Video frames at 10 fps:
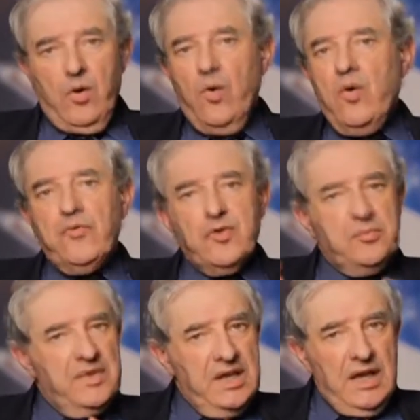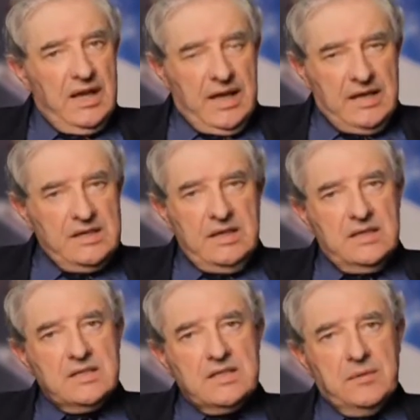or from the
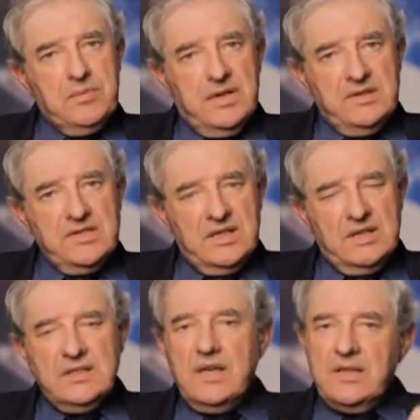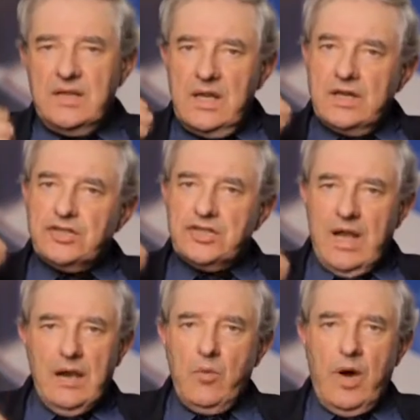Indian subcontinent, the
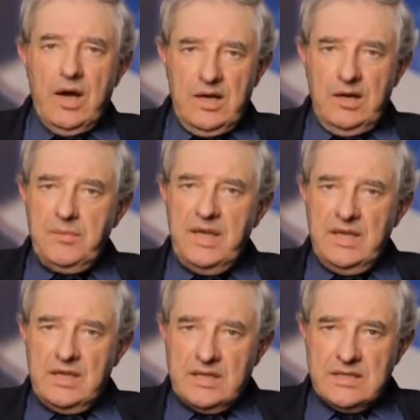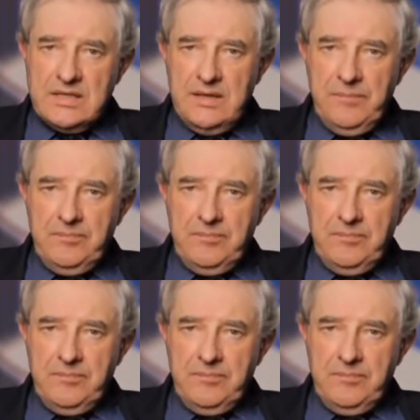shalwar kameez,